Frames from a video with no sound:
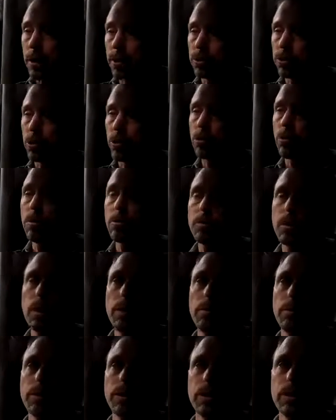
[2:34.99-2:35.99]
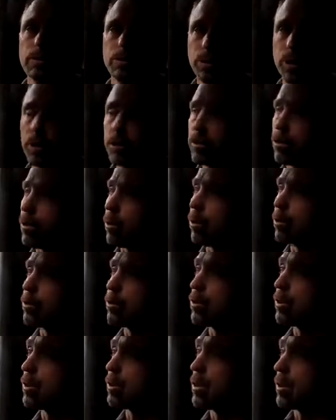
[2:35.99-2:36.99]
control would be able to adjust
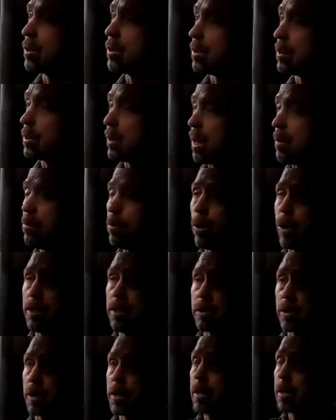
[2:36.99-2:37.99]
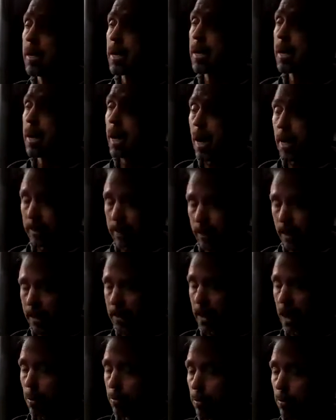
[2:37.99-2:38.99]
those set points. And as an
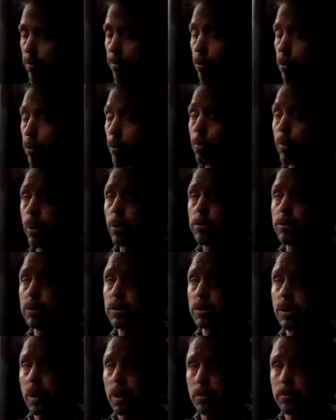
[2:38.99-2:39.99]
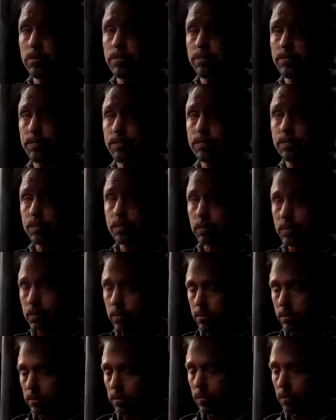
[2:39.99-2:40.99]
example, 4 pounds of steam
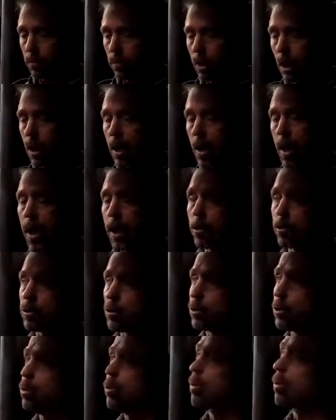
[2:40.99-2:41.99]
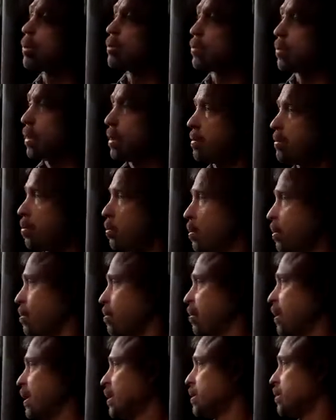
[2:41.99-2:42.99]
equals 224
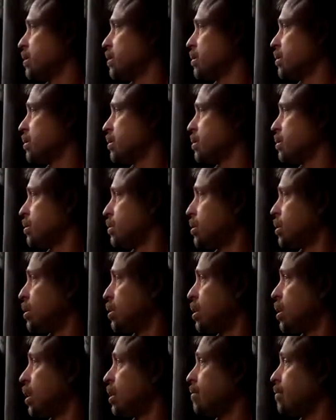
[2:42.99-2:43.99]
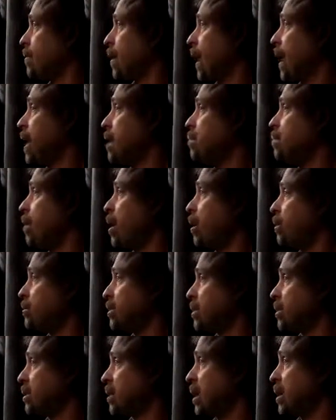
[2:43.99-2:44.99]
degrees. 8 pounds
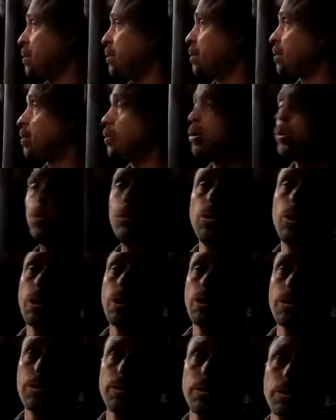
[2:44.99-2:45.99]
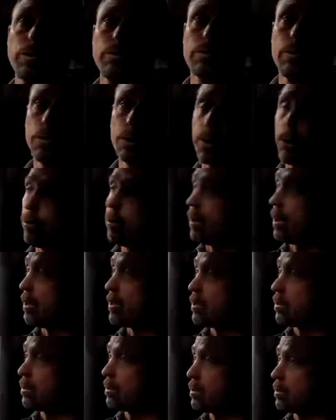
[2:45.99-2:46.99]
of steam is 234
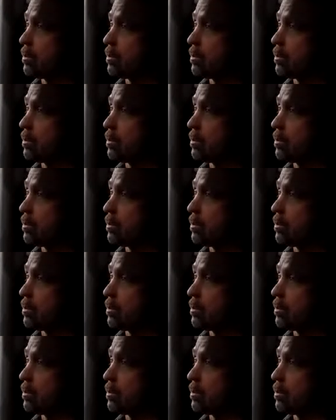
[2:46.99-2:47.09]
degrees,